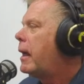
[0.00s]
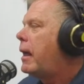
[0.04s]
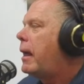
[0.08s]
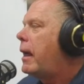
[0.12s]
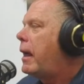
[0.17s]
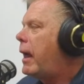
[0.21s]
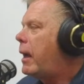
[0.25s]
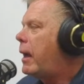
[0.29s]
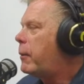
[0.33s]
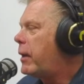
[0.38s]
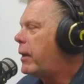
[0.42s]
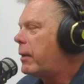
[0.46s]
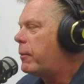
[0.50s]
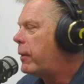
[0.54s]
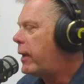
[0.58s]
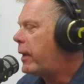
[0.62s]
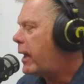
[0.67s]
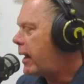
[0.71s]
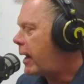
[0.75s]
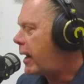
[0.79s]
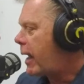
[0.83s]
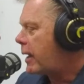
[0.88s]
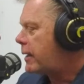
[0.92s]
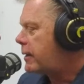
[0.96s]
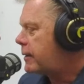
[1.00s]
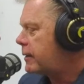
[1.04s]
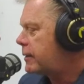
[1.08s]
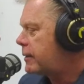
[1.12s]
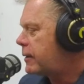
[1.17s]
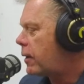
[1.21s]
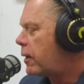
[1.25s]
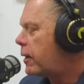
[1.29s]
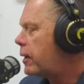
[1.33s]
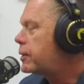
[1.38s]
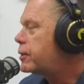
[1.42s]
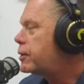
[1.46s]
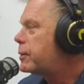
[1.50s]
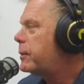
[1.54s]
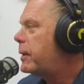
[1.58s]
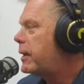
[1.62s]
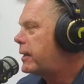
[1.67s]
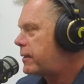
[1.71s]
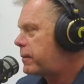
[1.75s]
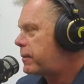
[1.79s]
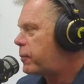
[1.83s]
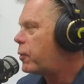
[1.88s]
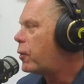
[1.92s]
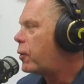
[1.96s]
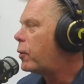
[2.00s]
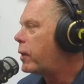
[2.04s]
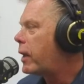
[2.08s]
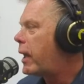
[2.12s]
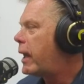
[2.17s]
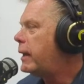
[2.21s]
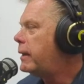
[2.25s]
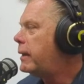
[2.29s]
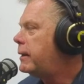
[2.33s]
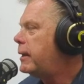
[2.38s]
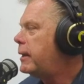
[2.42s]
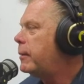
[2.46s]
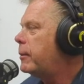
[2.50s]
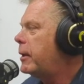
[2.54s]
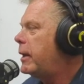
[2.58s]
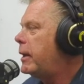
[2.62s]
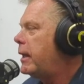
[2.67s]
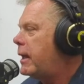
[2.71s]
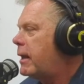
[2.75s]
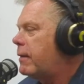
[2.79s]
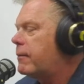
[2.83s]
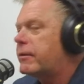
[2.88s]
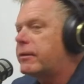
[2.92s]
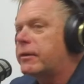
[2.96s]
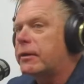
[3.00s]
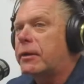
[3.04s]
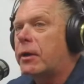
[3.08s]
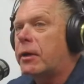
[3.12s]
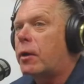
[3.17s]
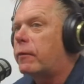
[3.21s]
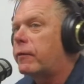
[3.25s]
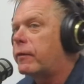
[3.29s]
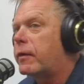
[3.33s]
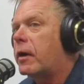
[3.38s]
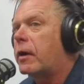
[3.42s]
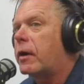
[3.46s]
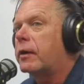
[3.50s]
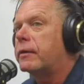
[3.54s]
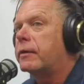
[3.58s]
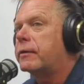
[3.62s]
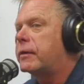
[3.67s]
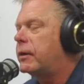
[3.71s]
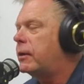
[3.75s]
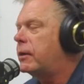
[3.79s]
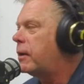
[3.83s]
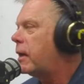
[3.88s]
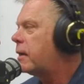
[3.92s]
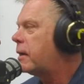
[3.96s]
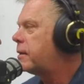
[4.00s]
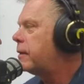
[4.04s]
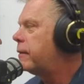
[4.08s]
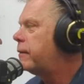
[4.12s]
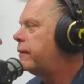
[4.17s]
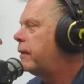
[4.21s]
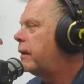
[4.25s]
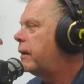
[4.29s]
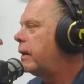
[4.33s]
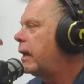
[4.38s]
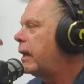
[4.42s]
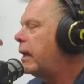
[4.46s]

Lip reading: and we had access to Art Schmidt's Pro Light team, and he gave us a golf cart and said, "You guys have fun."